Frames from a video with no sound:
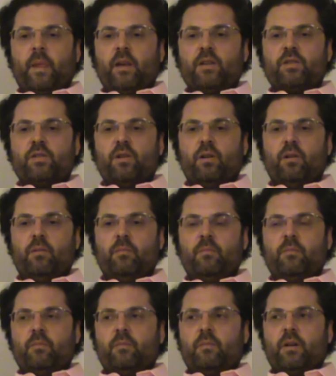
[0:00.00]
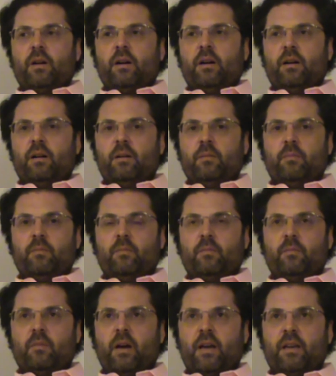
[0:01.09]
So,
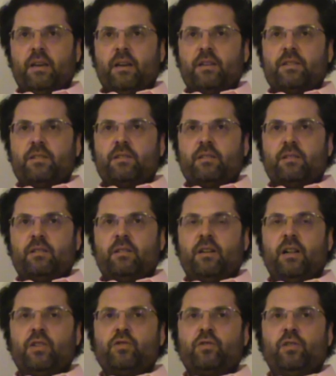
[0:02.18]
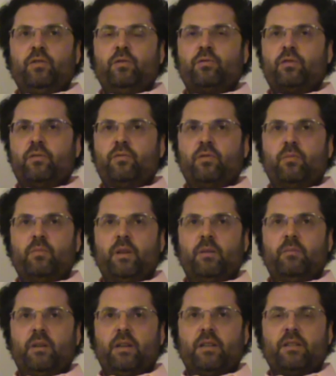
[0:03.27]
I guess culturally neutral for me
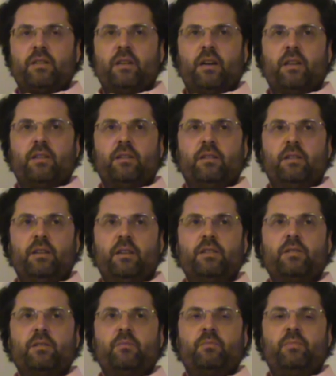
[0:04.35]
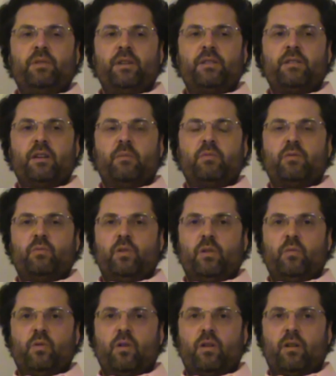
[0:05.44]
means that these precepts will
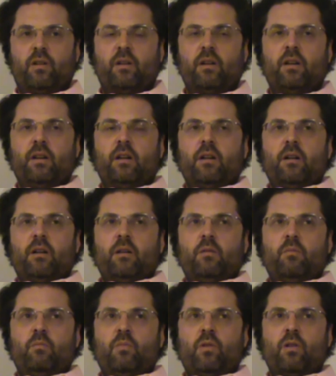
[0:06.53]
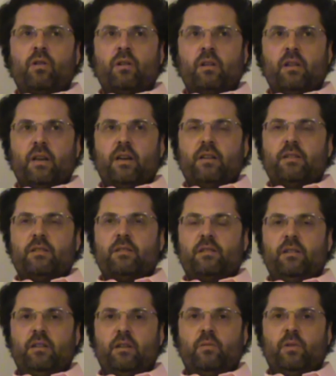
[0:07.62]
work more or less
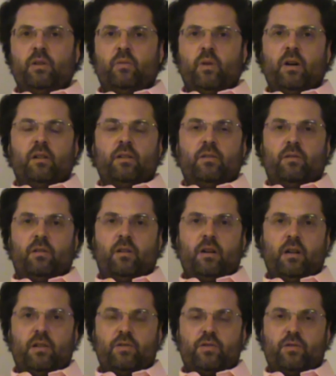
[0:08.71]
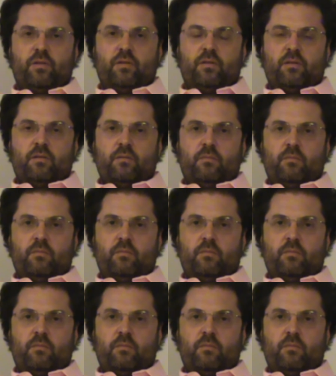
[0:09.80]
equally well in all cultures.